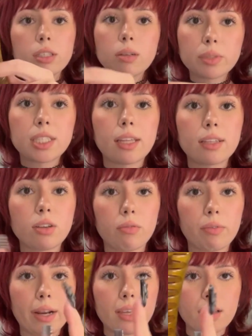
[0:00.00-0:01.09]
someone say this on
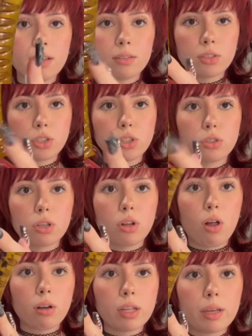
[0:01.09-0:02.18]
Reddit to use a
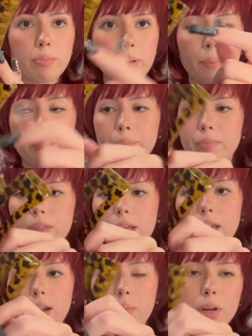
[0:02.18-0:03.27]
claw clip,
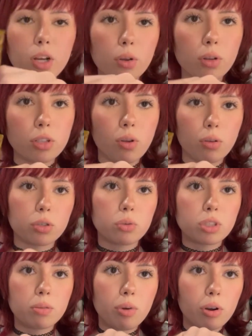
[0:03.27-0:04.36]
and I'm gonna go to the dollar store
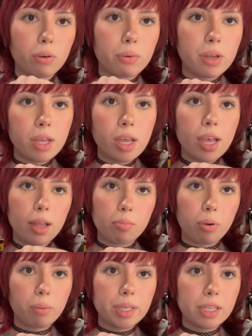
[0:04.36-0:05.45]
tomorrow and
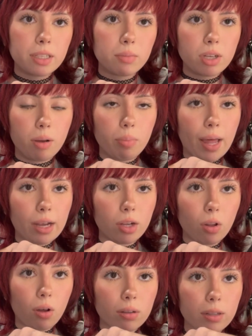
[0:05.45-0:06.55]
probably get a black
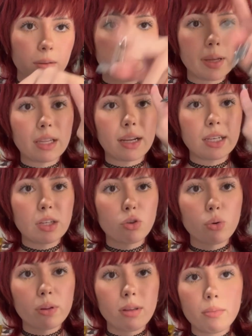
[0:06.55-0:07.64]
claw clip, and I need
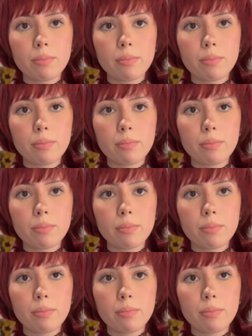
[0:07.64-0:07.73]
2 of them.